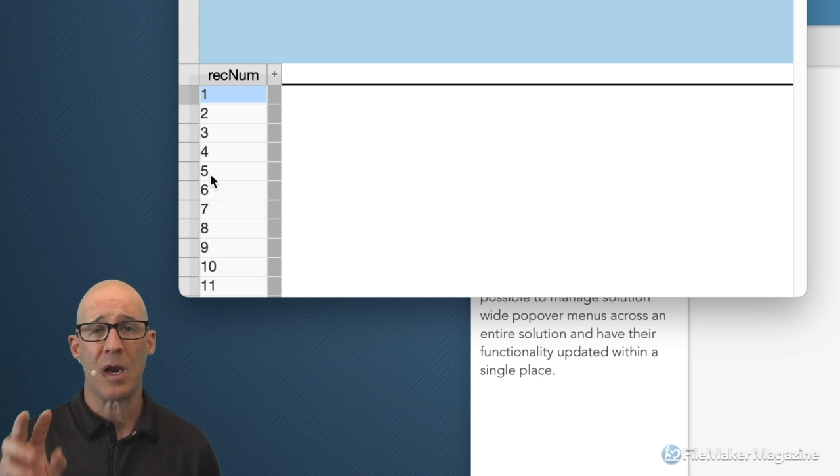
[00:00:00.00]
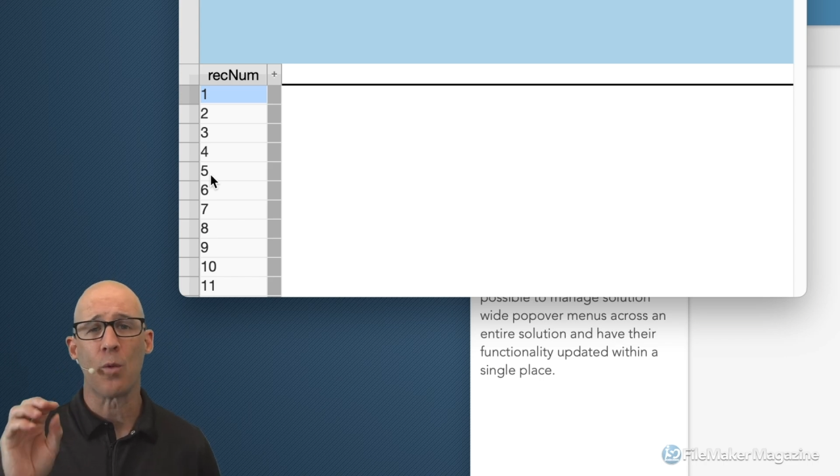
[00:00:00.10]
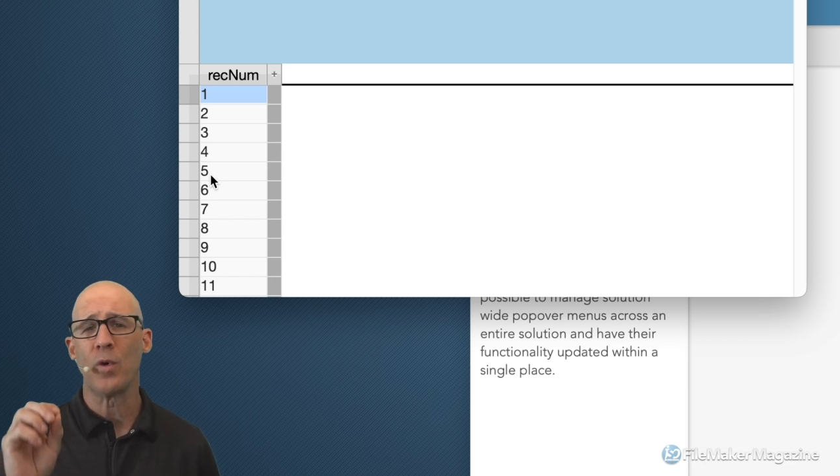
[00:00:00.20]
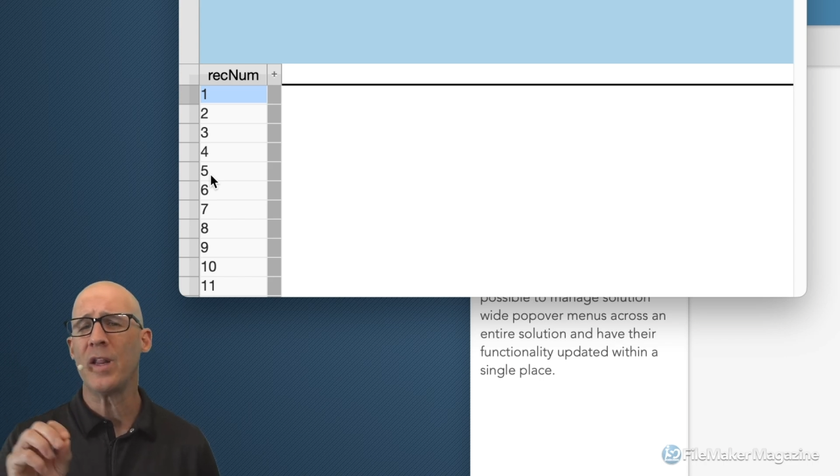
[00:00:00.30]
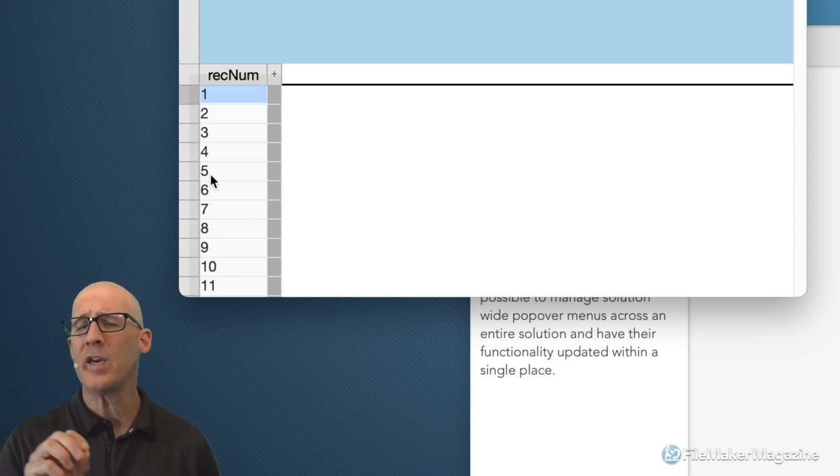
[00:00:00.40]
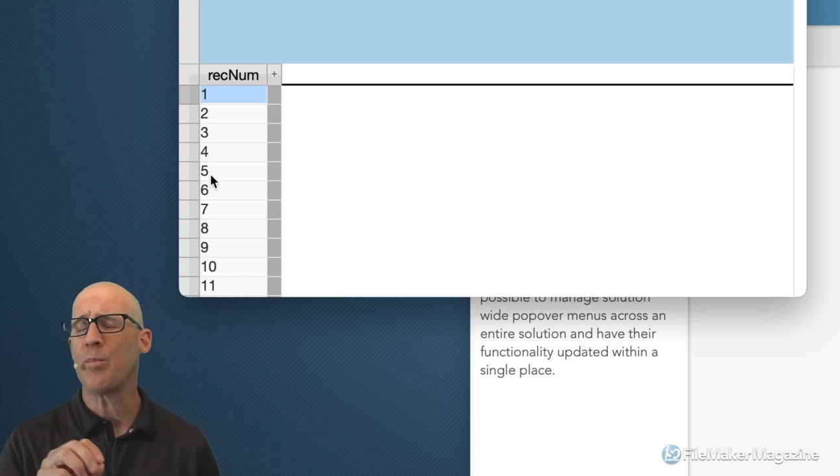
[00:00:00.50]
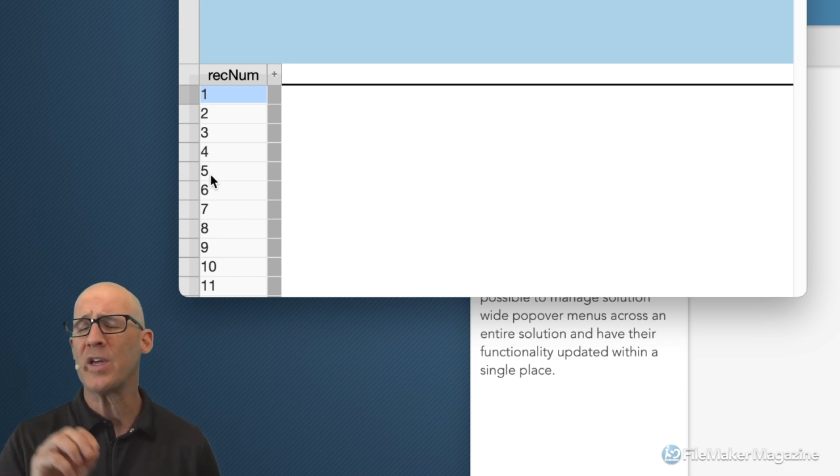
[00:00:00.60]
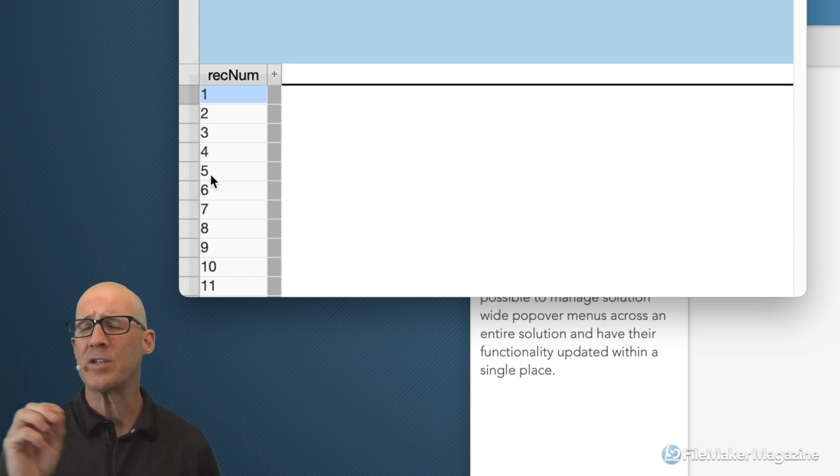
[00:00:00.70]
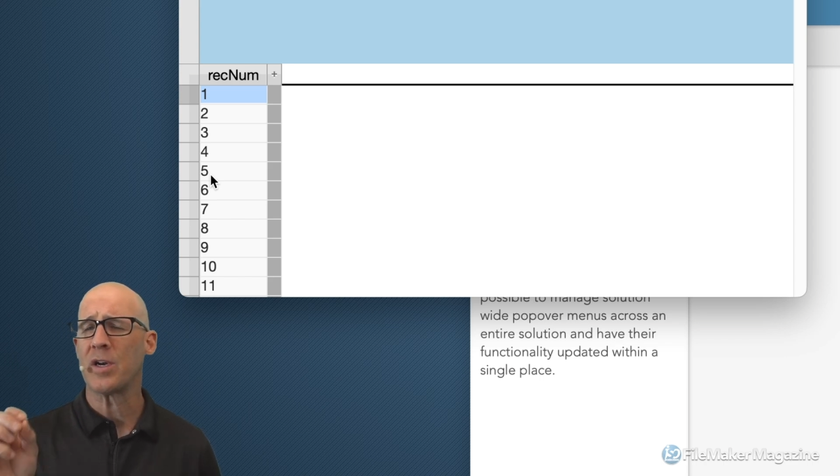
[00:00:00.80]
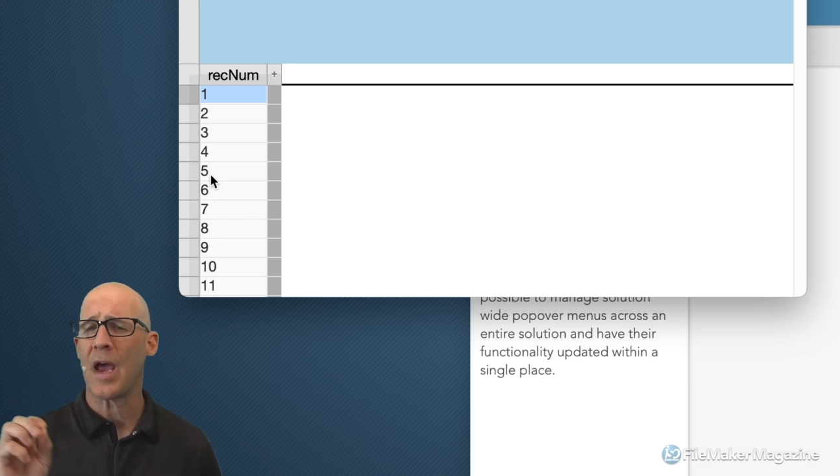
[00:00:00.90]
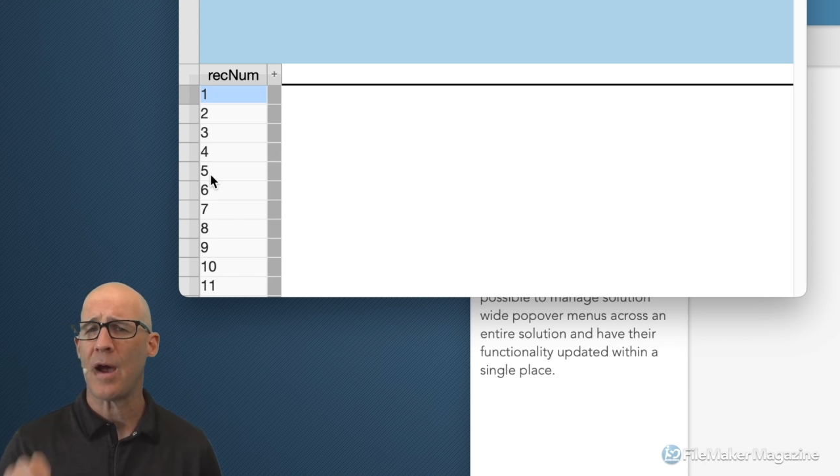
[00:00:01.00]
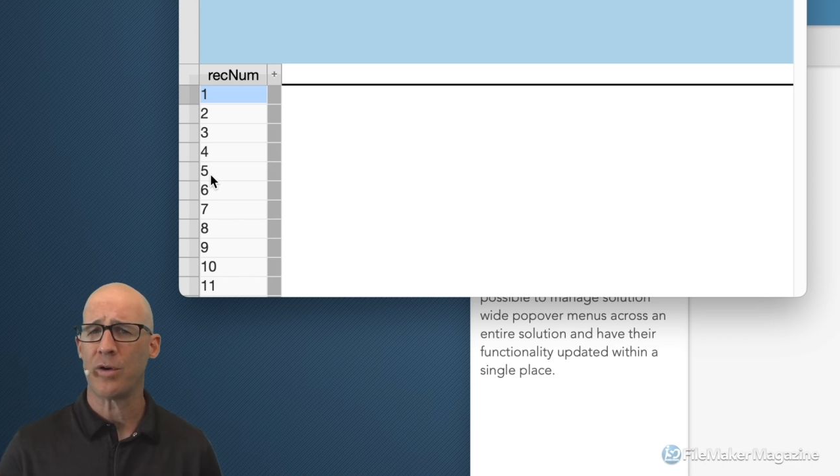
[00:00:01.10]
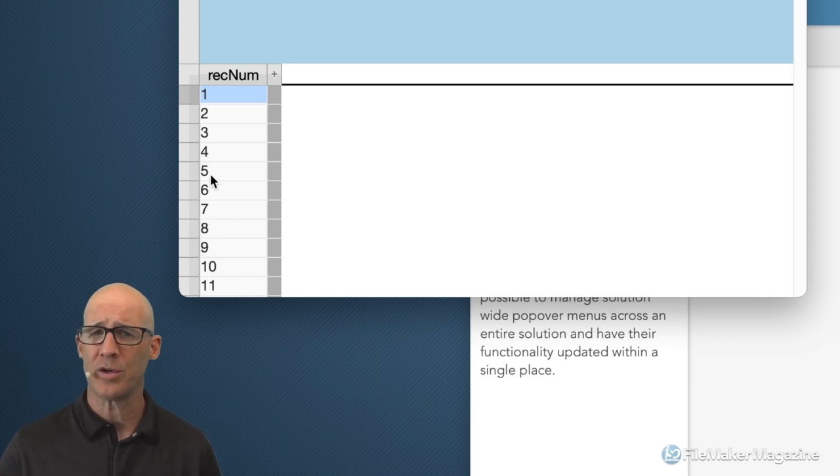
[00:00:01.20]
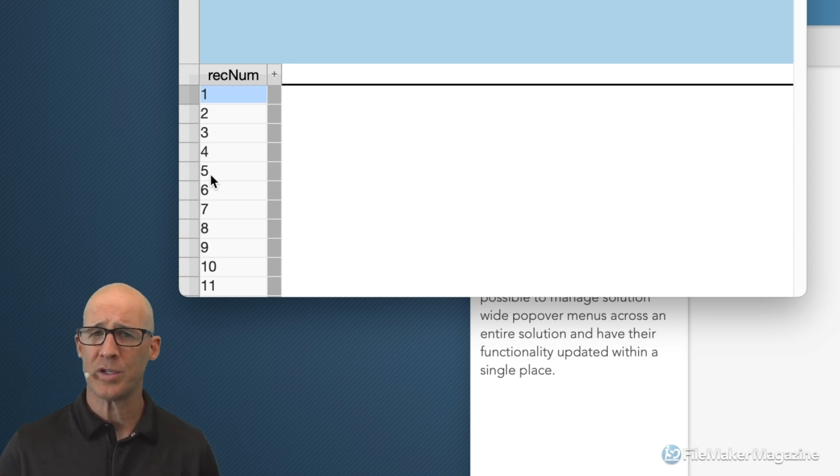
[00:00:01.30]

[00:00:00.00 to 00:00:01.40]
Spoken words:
and it really depends on how your